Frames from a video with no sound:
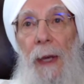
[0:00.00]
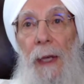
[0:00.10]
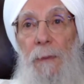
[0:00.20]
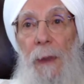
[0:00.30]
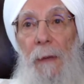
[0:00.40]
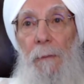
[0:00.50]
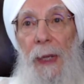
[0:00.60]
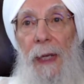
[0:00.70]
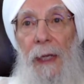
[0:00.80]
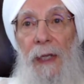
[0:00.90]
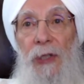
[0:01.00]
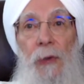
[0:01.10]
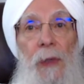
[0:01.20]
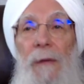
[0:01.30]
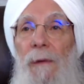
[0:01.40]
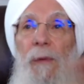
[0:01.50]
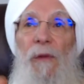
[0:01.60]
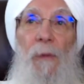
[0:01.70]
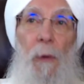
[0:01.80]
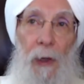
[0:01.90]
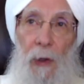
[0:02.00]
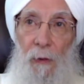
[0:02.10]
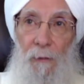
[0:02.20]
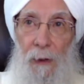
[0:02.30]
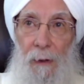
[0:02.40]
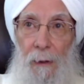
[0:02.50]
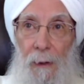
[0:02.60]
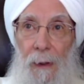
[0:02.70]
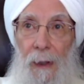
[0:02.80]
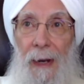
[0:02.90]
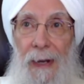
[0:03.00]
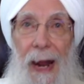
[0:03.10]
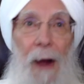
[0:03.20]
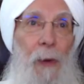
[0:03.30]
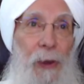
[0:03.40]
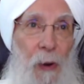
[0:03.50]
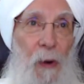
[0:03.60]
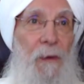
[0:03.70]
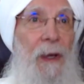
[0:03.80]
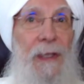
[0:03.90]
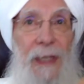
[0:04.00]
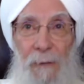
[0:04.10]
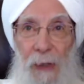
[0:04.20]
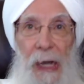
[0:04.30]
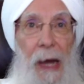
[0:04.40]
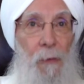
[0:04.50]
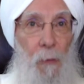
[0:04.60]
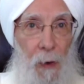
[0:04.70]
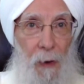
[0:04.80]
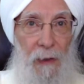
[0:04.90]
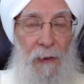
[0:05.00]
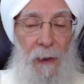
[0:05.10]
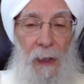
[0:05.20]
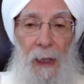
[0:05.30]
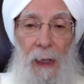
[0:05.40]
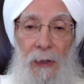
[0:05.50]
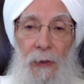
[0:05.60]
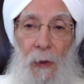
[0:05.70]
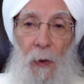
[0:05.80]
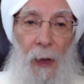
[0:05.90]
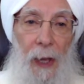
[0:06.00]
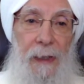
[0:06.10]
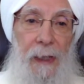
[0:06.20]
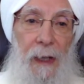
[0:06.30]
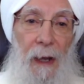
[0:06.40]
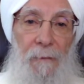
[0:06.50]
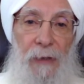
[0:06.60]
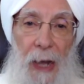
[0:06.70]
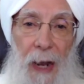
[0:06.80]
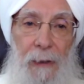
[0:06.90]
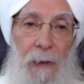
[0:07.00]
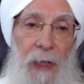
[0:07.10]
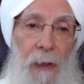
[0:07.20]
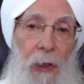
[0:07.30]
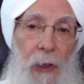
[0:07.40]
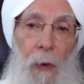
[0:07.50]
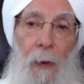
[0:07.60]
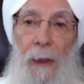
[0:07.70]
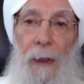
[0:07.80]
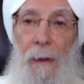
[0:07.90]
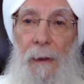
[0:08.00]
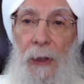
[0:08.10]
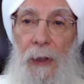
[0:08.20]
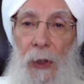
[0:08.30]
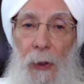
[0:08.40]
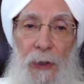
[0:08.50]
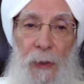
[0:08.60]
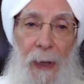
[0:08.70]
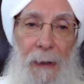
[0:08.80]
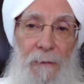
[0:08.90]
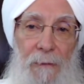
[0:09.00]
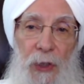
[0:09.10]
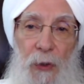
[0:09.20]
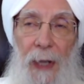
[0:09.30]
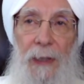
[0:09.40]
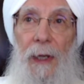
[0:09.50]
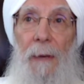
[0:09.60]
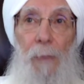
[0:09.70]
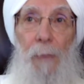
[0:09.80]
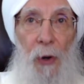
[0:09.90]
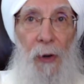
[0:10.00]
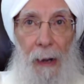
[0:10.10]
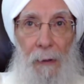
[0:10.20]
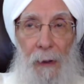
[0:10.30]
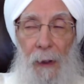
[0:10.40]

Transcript: been a big issue even before COVID. And now with COVID, it's even gotten worse. So the whole idea of doctors undergoing huge amounts of stress and burnout